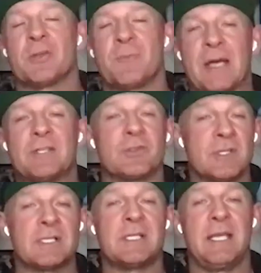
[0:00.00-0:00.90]
she calls back. She
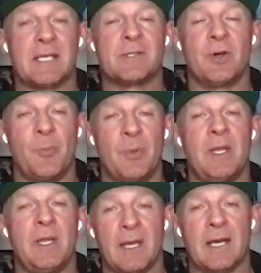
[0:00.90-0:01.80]
goes, "Listen, he has an
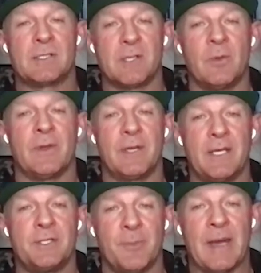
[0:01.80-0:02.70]
opening actually on one of
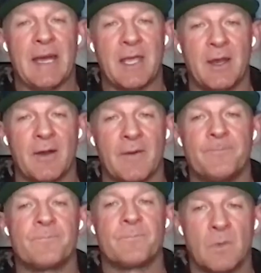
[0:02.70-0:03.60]
the days you're back here.
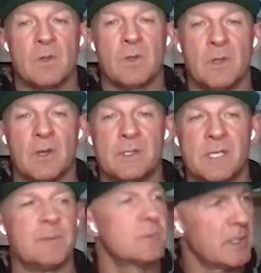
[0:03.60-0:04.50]
You can
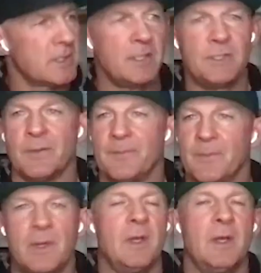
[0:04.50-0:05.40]
see him." So I was like, "Sure."
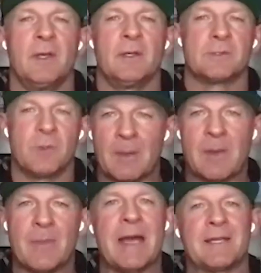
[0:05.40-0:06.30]
So when I
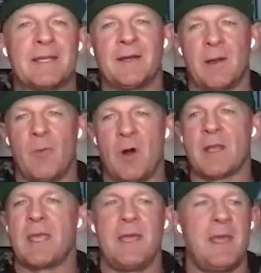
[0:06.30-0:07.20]
come back there, I
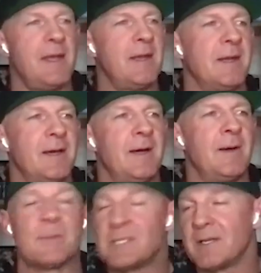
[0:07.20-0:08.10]
walk in,
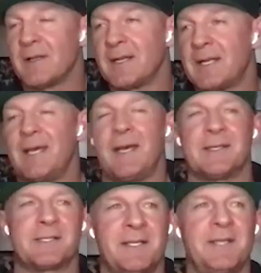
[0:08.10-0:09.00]
I'm sitting on the
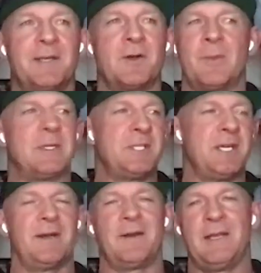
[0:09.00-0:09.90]
desk or on my
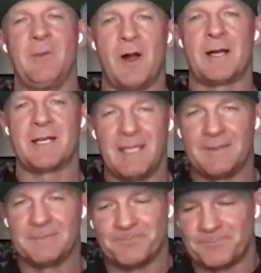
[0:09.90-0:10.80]
chair, and he walked
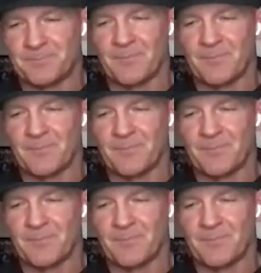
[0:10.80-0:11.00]
in.